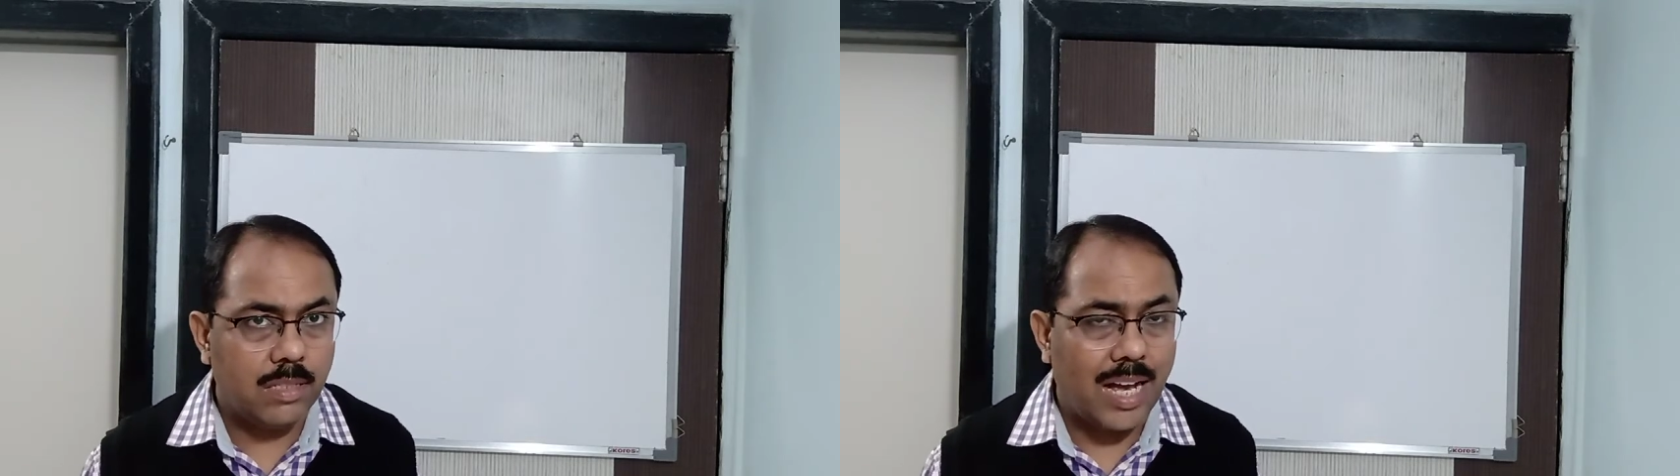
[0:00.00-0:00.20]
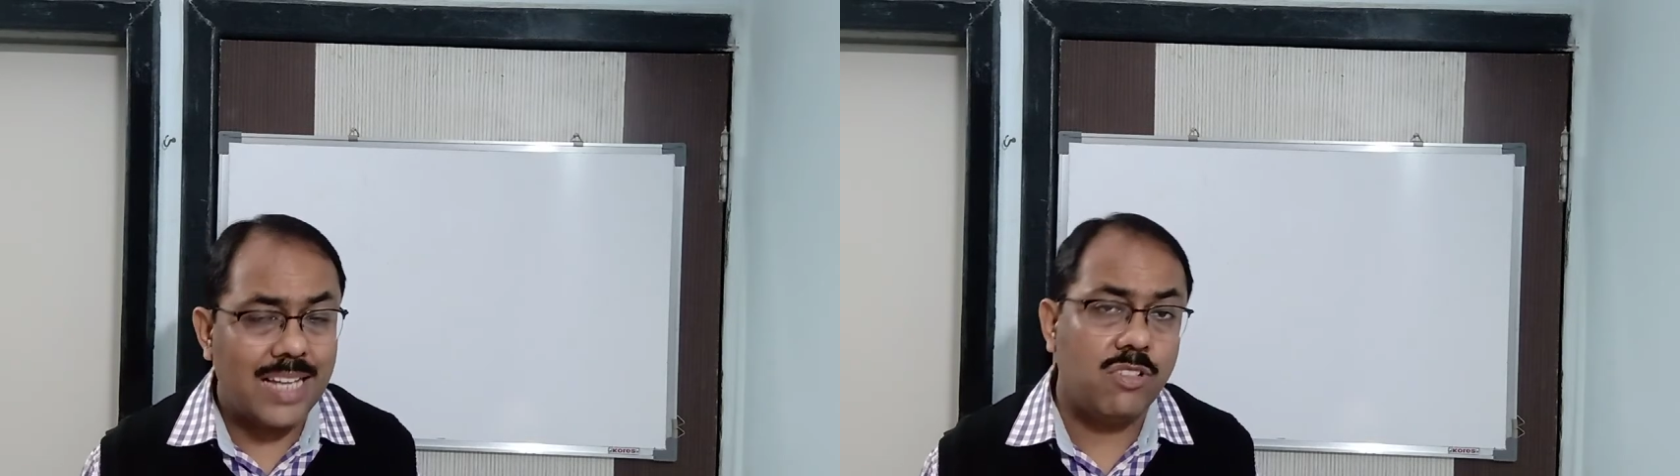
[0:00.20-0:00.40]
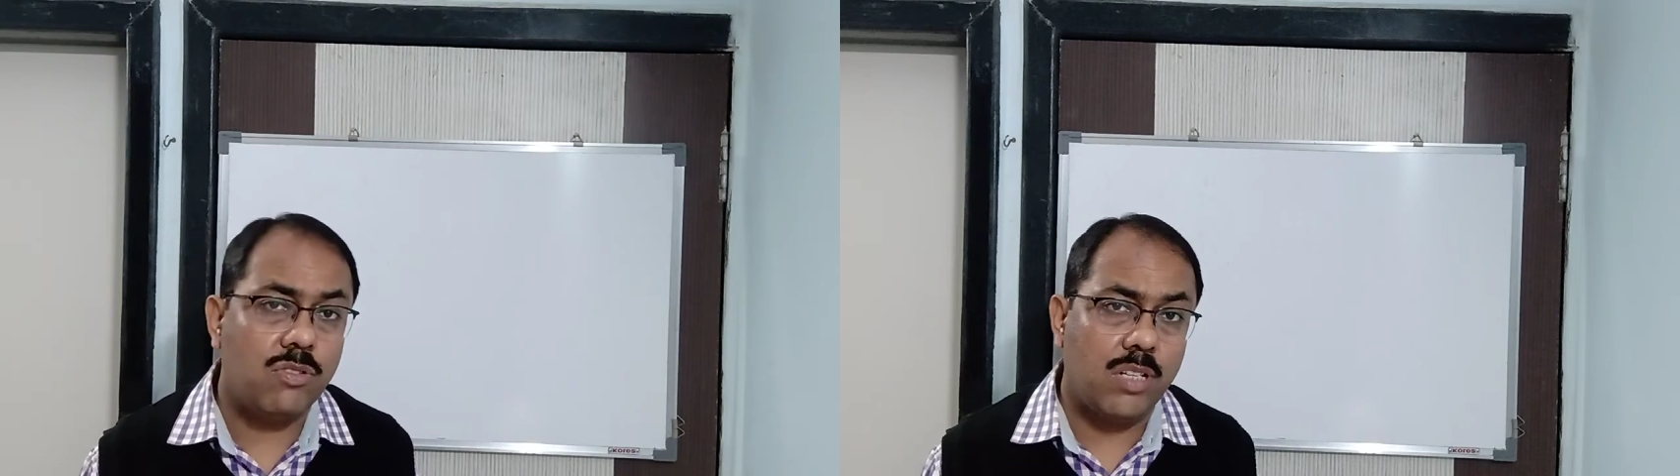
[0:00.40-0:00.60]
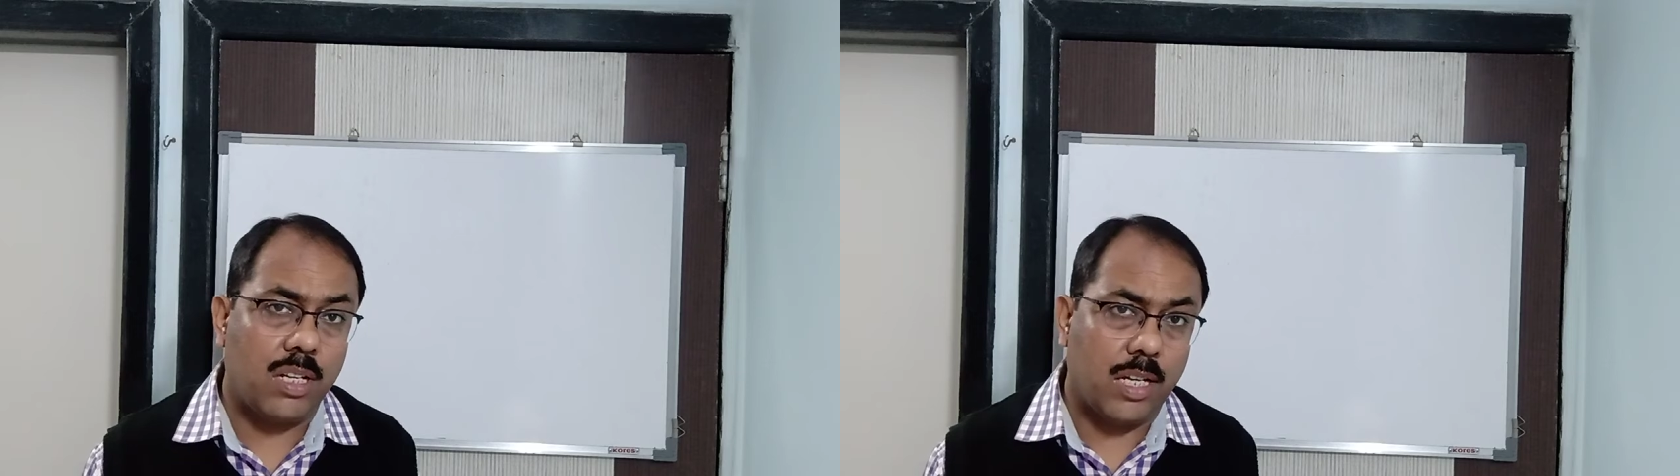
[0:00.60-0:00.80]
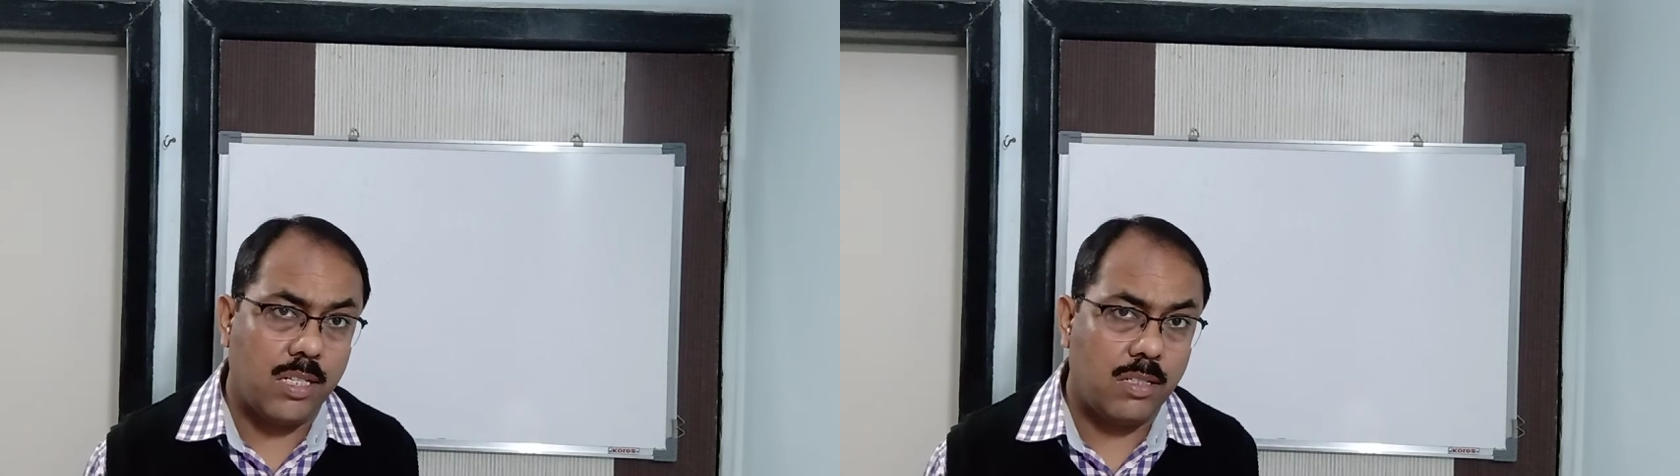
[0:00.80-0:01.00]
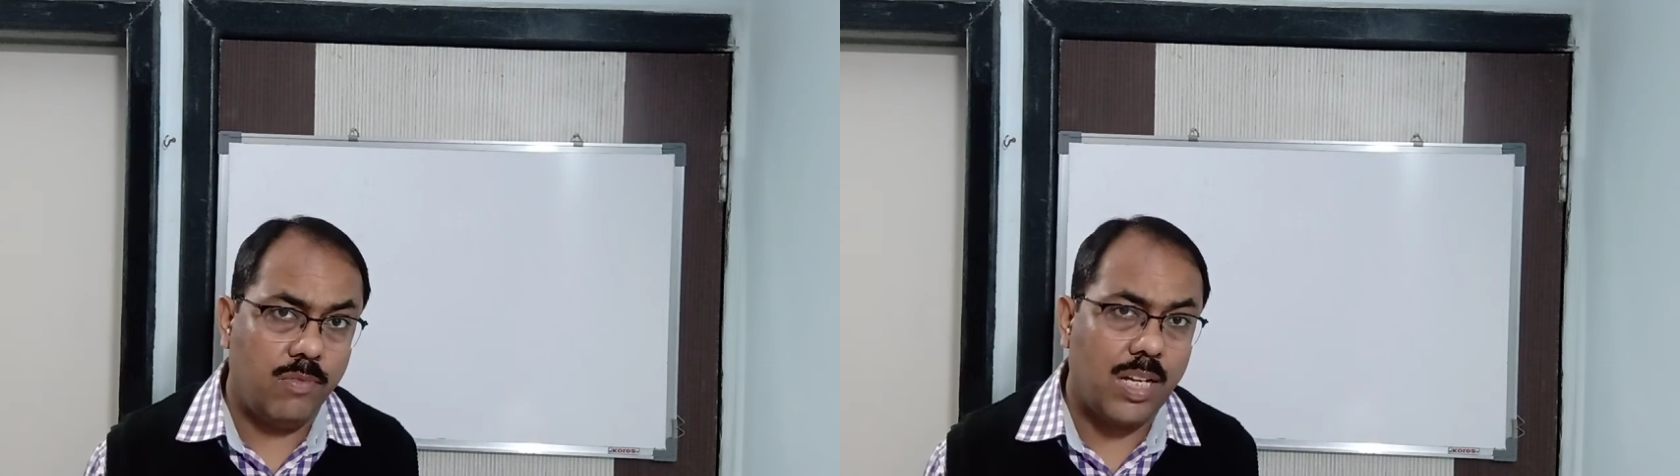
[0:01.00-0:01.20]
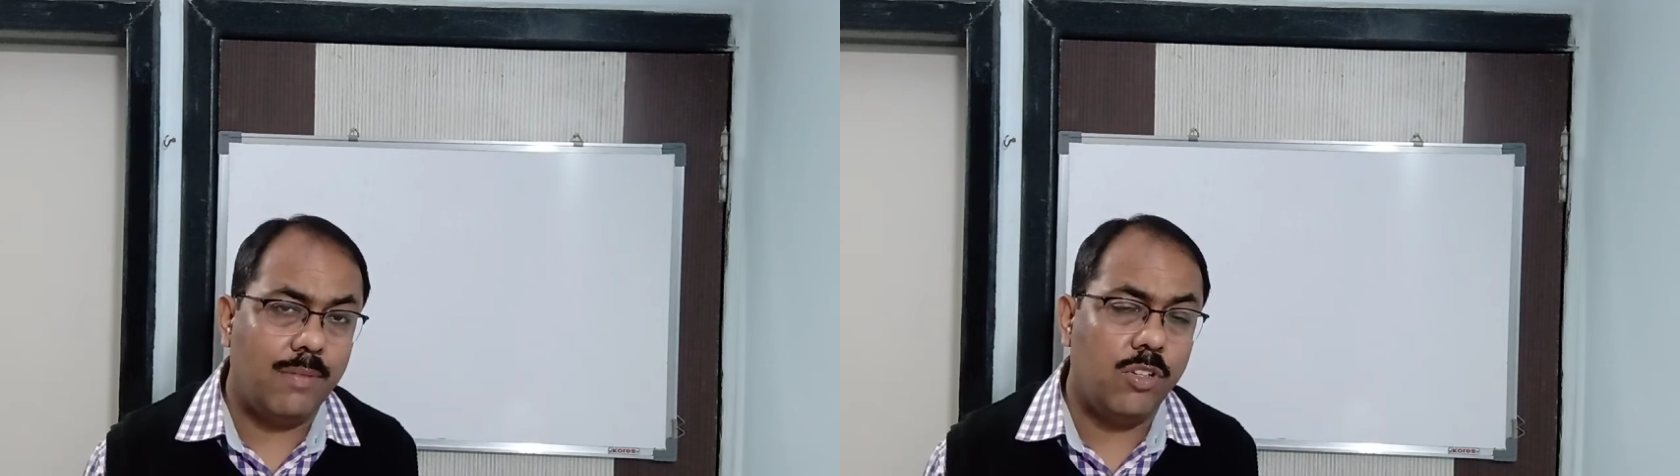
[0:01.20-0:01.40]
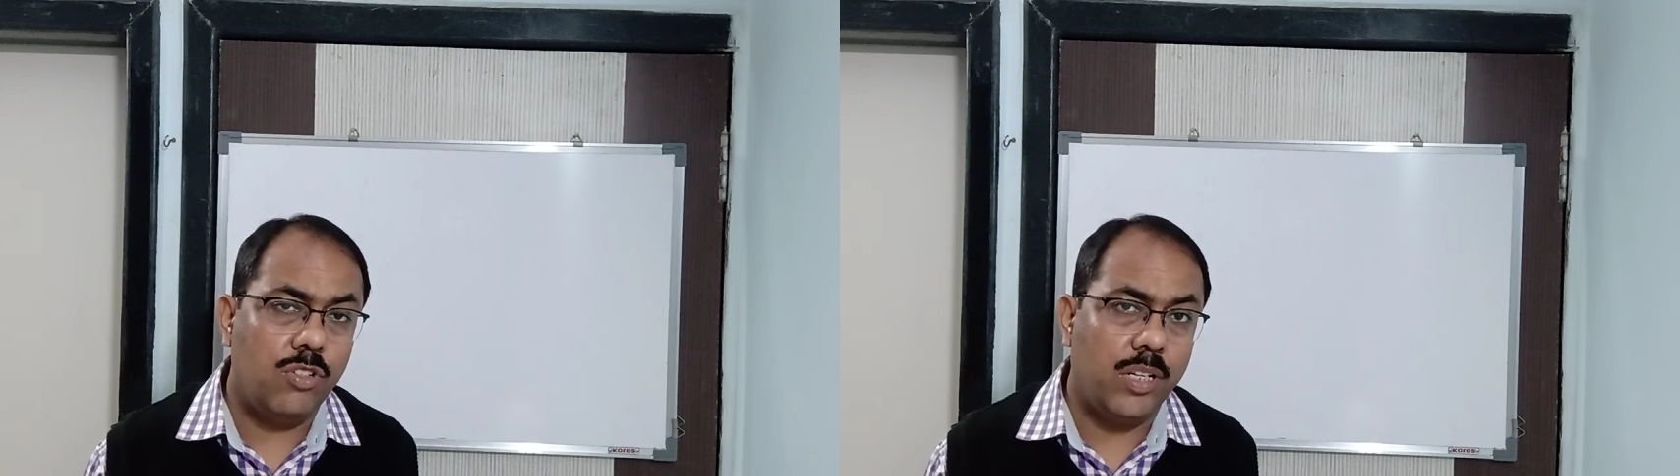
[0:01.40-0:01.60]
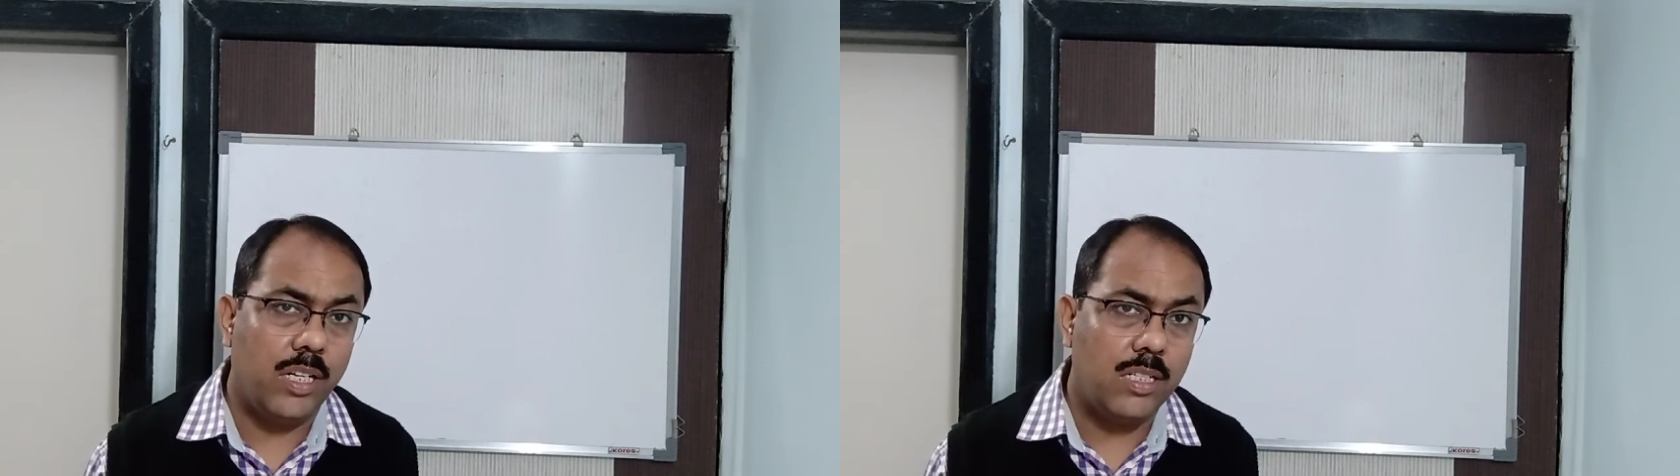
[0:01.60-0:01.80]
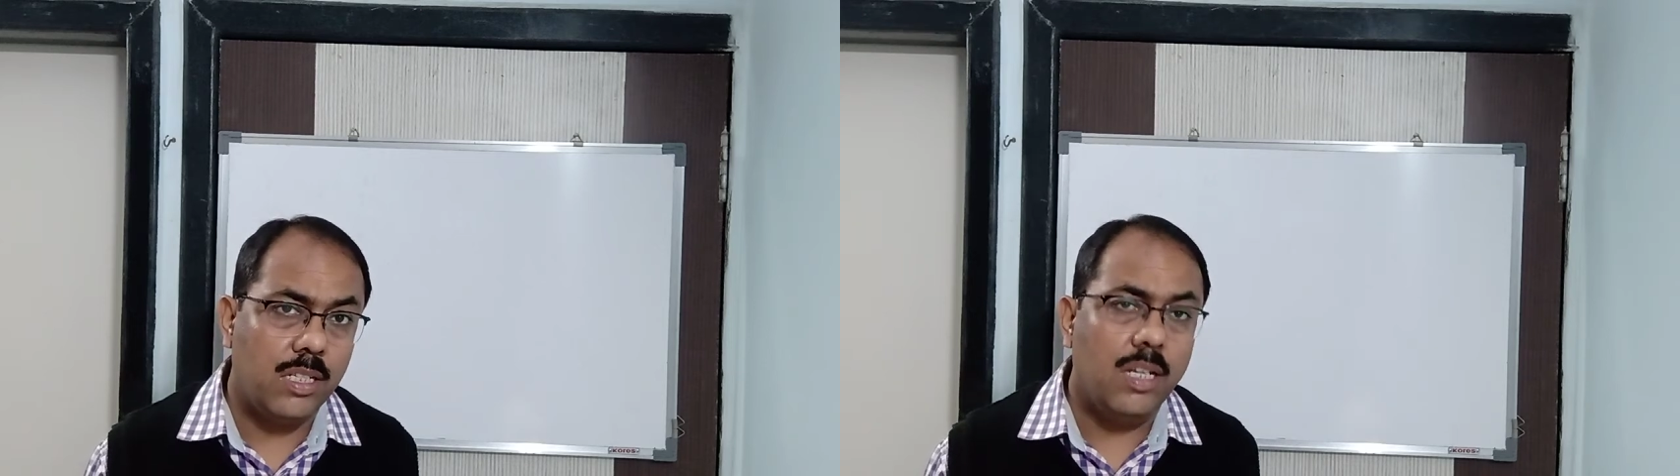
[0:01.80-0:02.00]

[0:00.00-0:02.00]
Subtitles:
isocyanide, what I am going to get it?